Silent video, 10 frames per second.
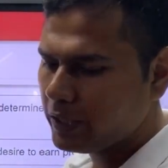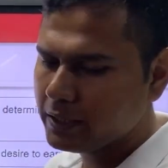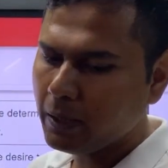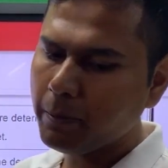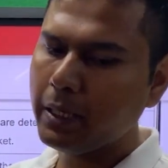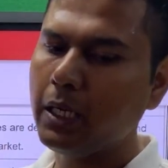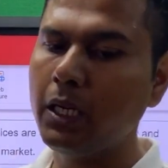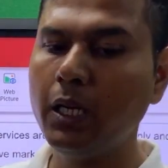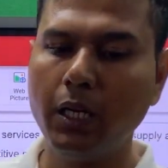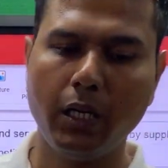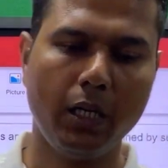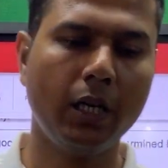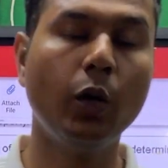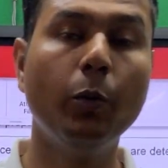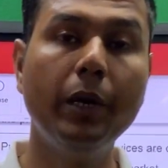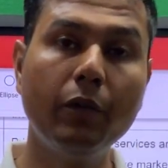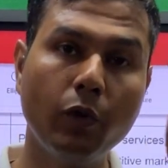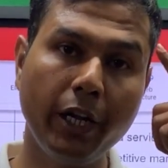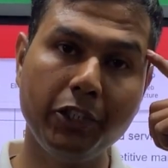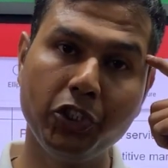example, government would
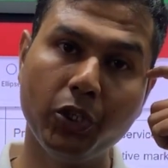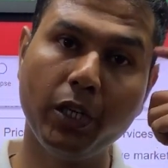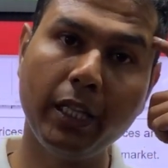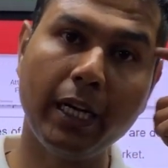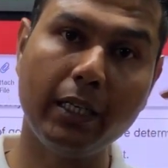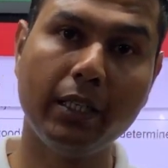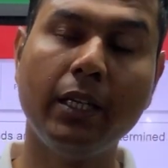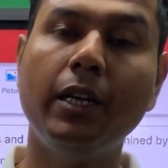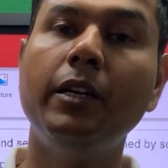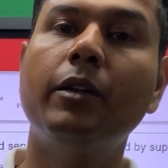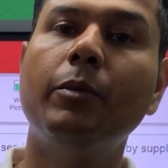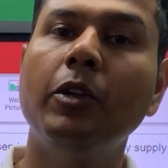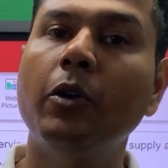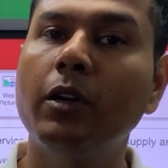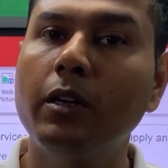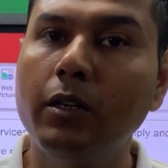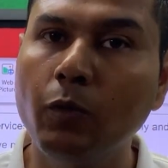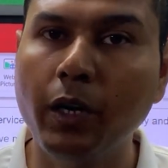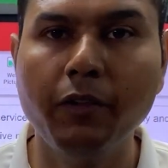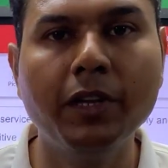ensure that the entrepreneur,
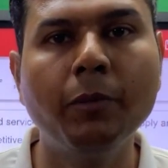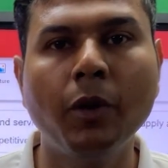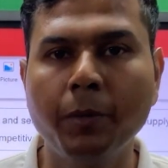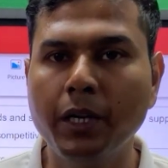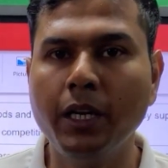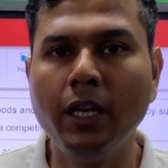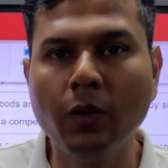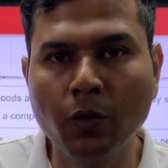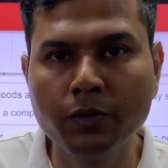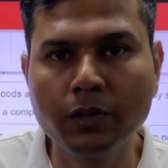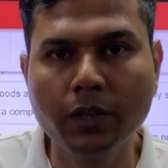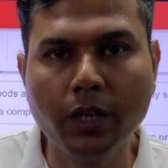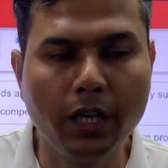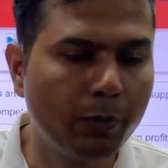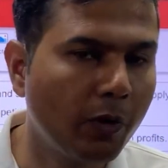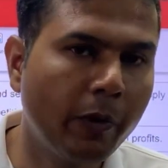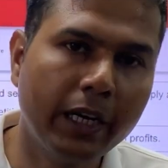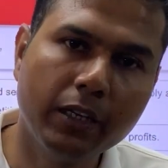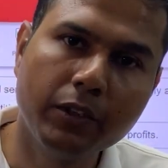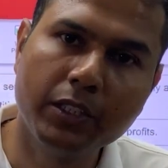whatever the property he owns, is
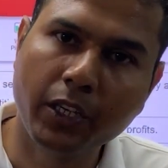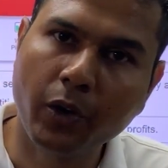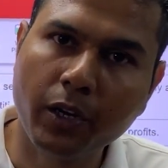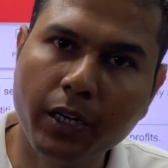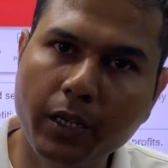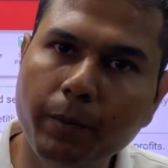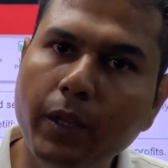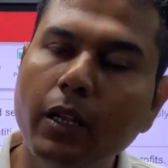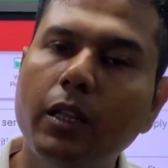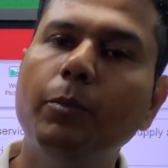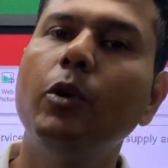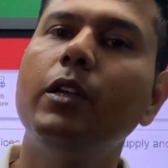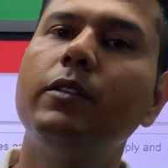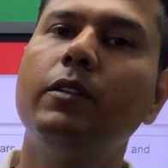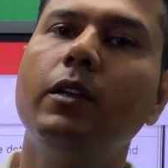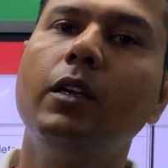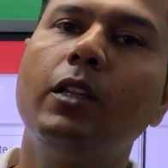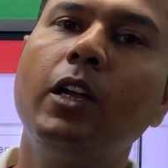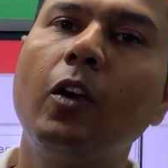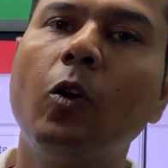provided with security. The police,
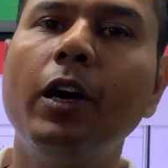the law